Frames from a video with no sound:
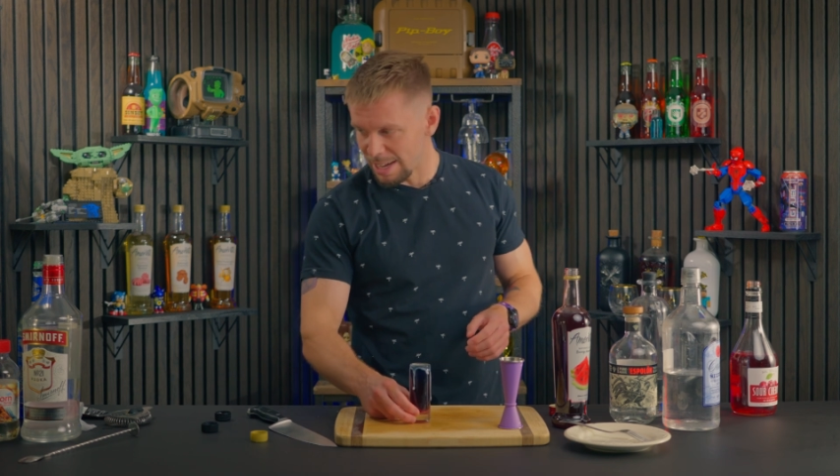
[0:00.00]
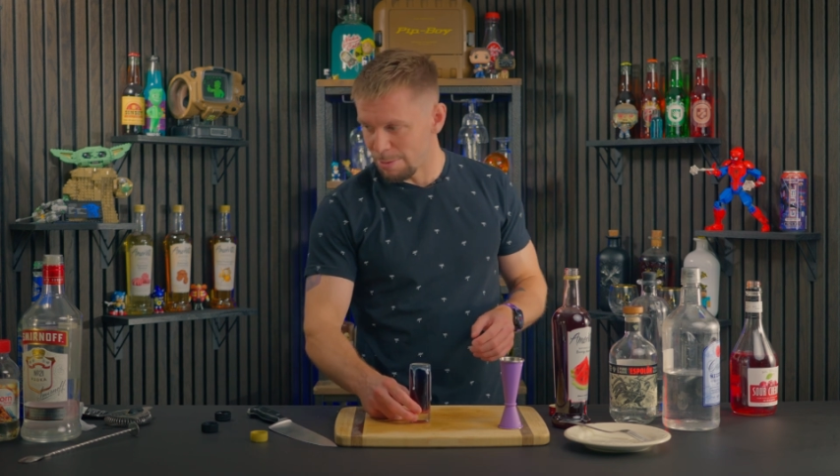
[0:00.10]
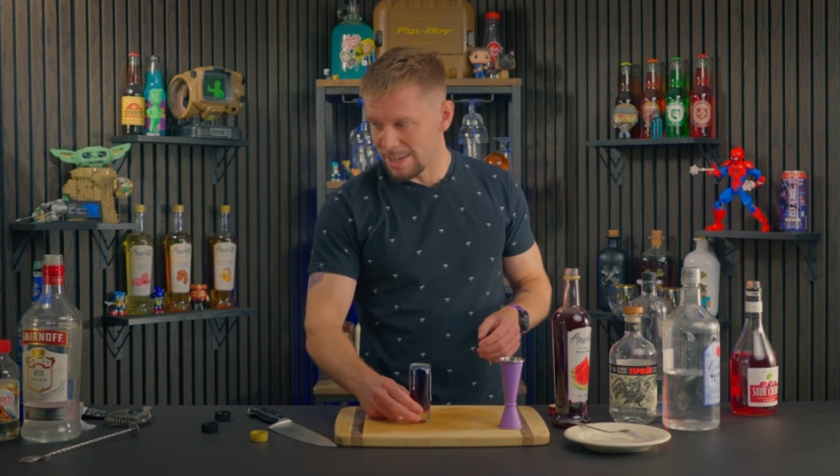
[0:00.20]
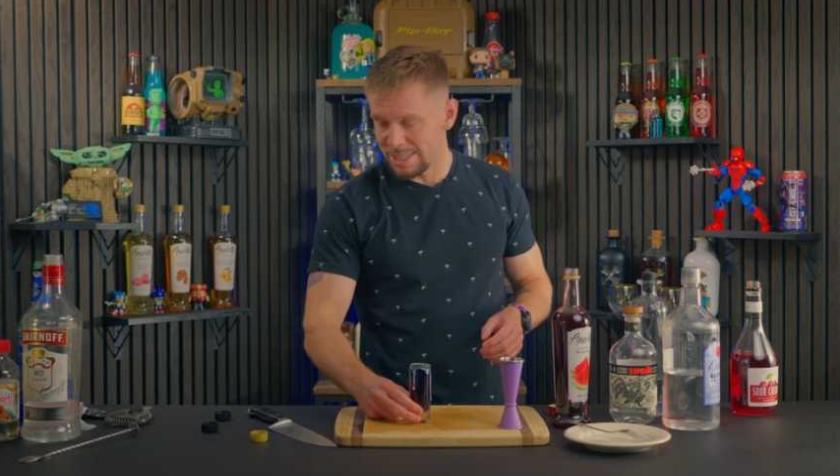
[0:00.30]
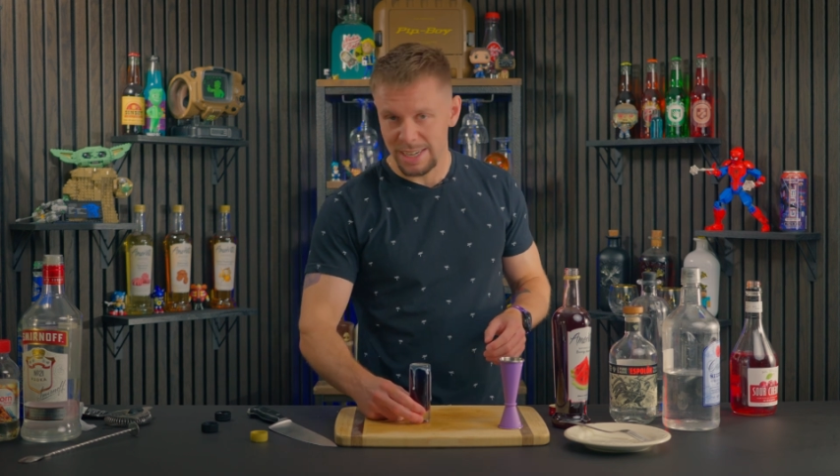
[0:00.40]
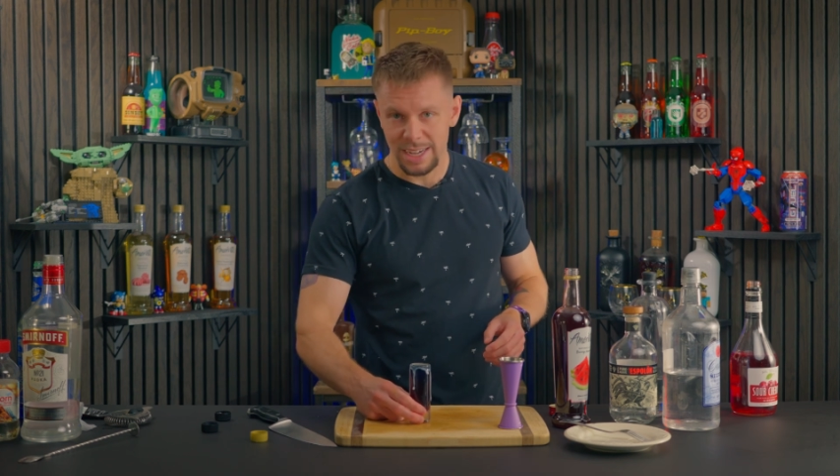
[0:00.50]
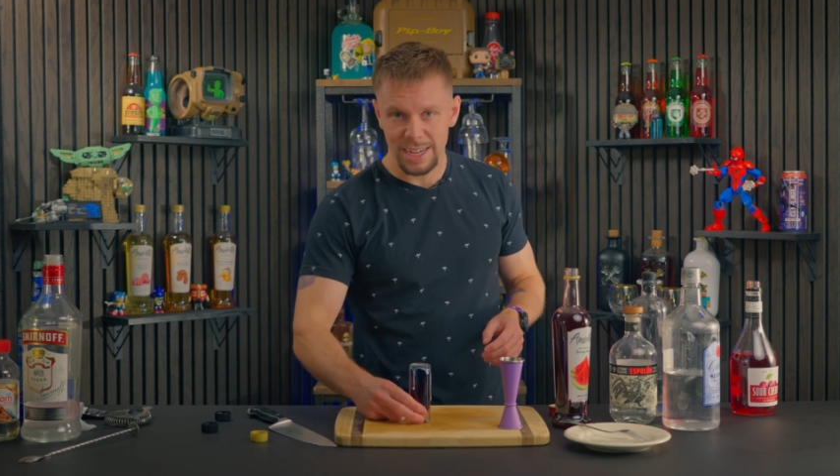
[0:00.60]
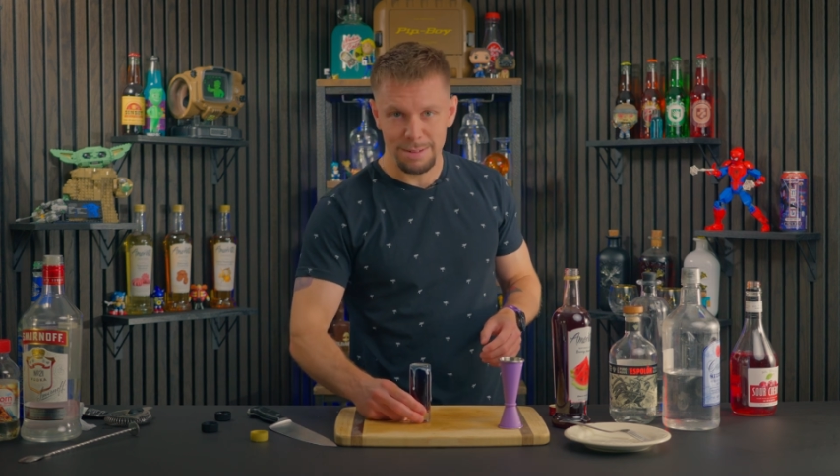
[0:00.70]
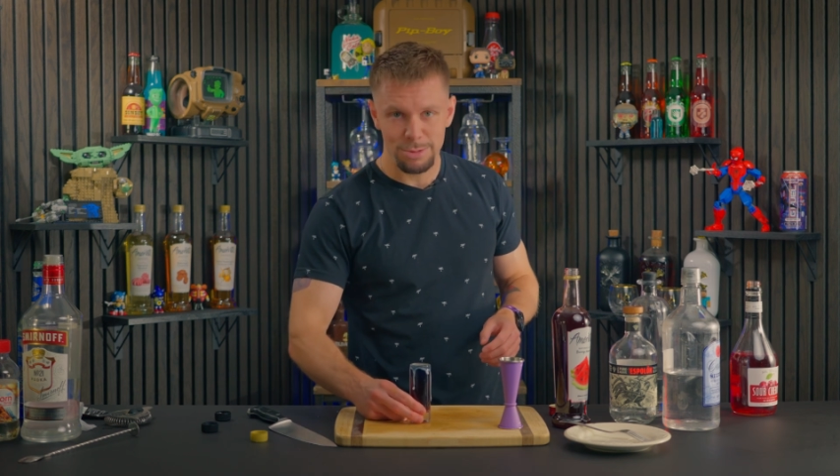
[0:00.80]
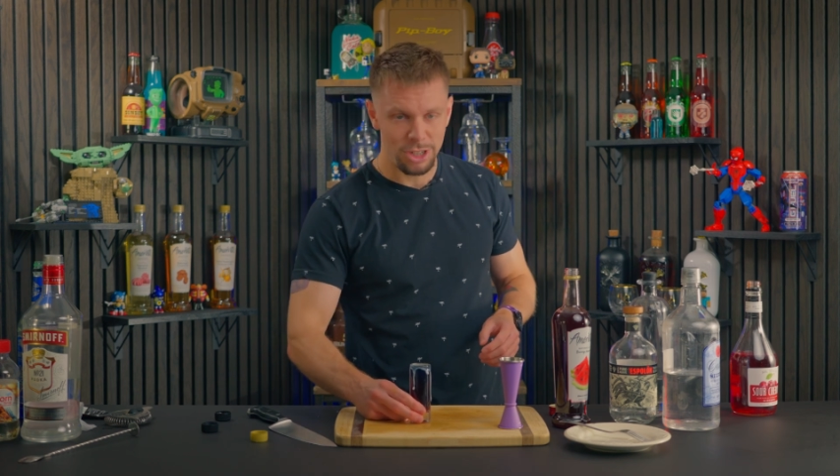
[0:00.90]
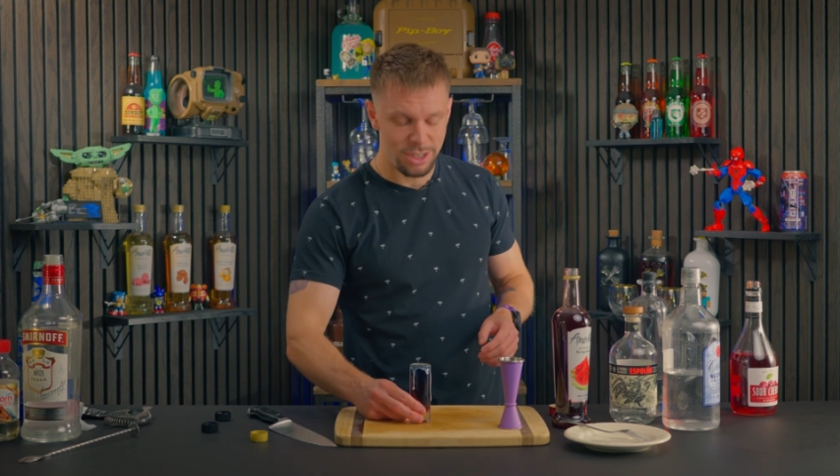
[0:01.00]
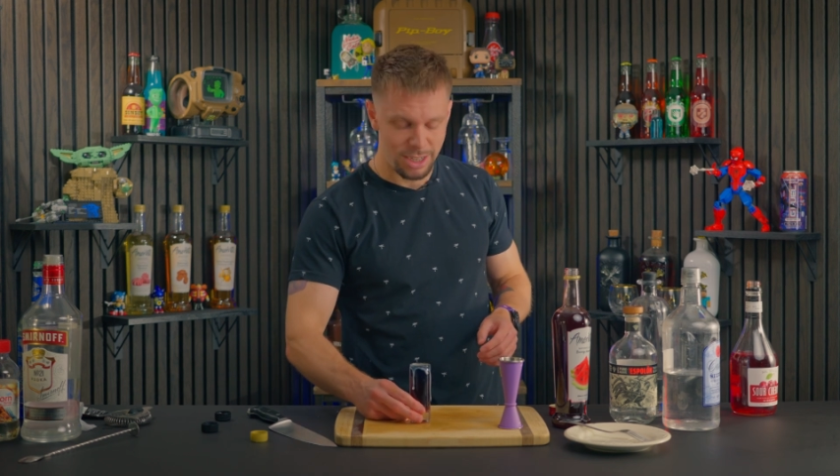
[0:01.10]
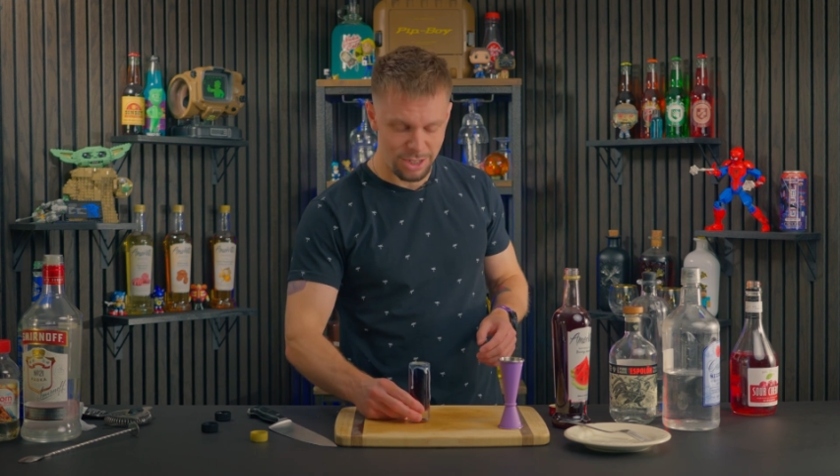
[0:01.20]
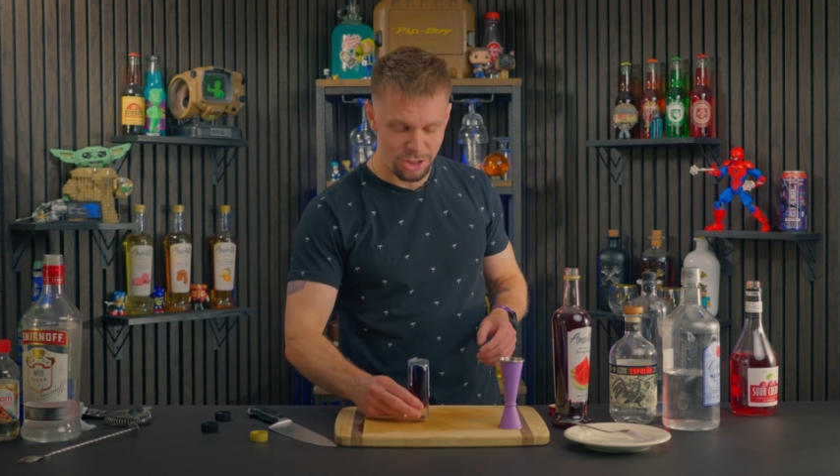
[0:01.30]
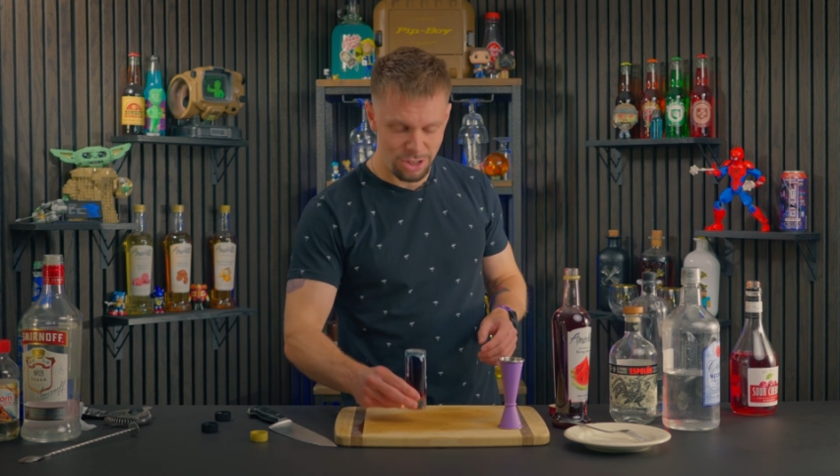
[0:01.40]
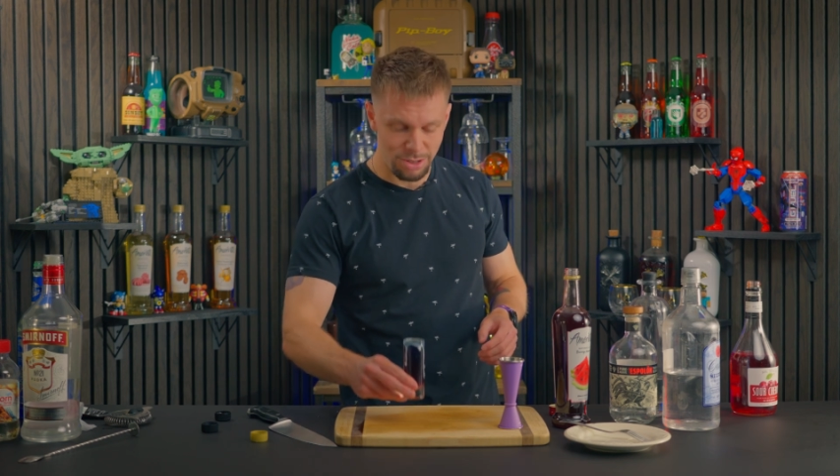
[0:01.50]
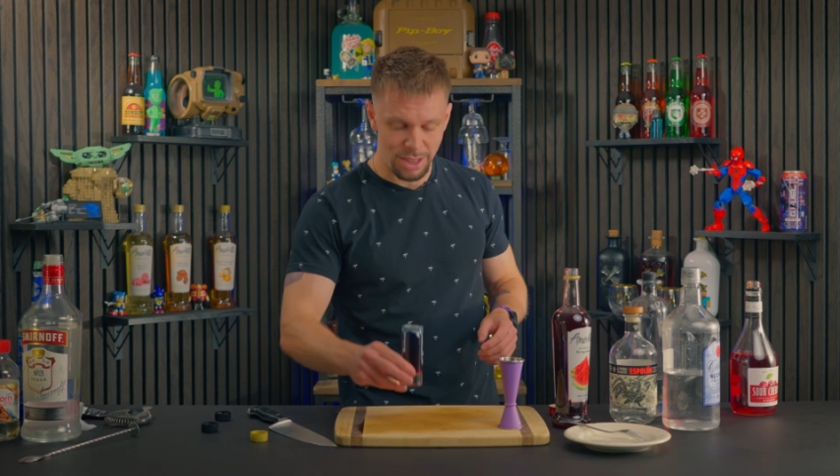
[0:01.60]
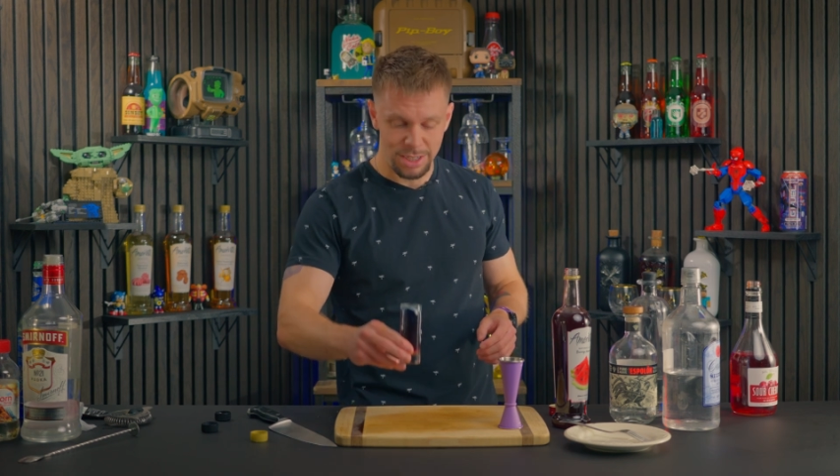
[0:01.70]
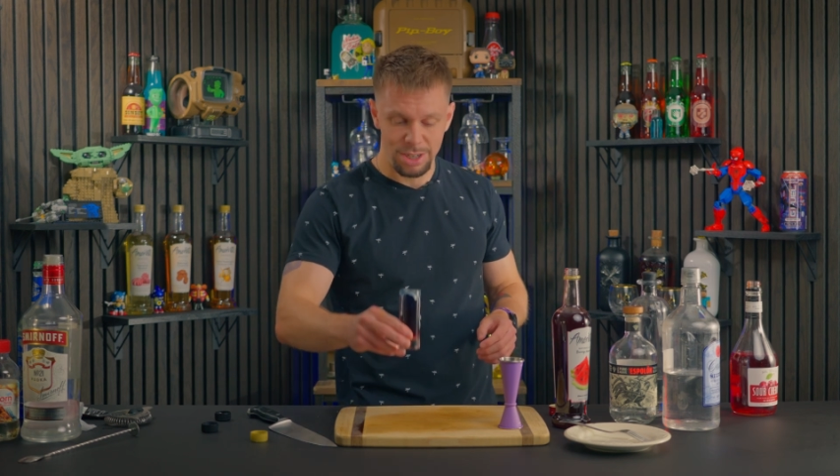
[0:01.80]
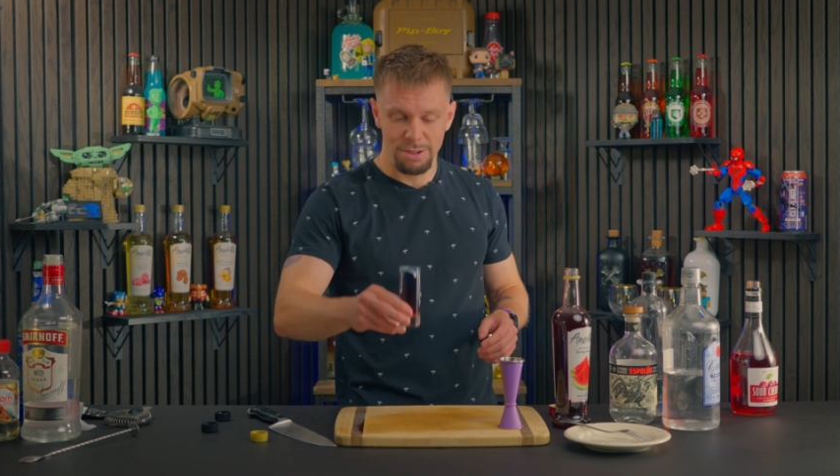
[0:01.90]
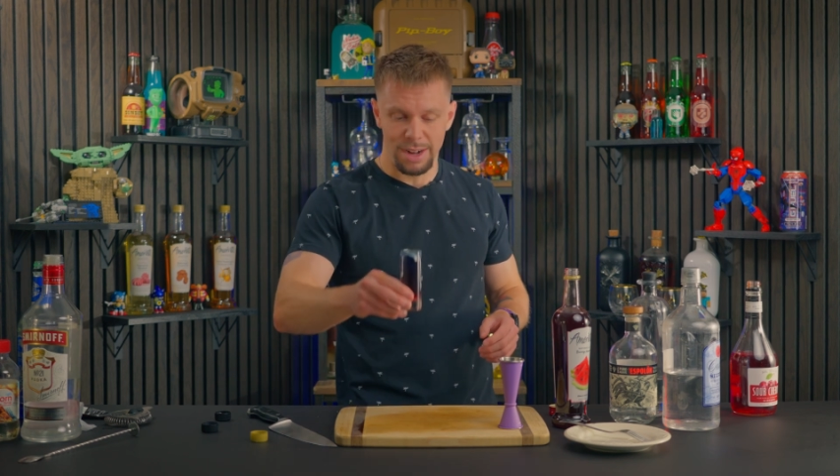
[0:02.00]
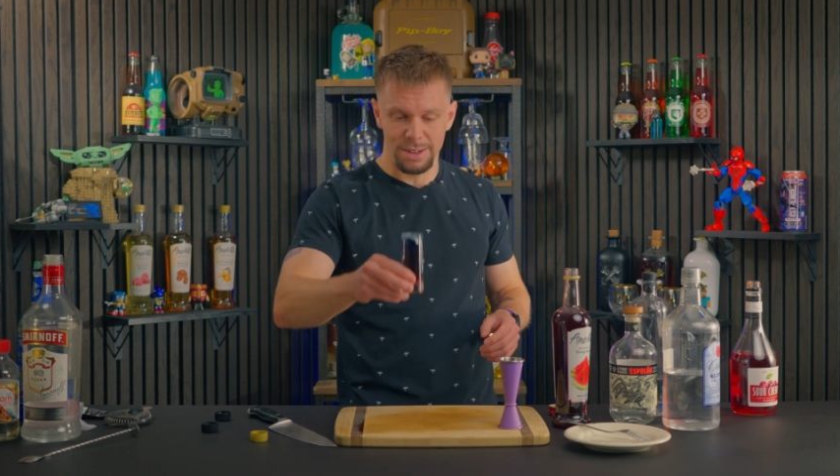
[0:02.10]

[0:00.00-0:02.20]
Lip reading: I want to say I'm just gonna shoot like 2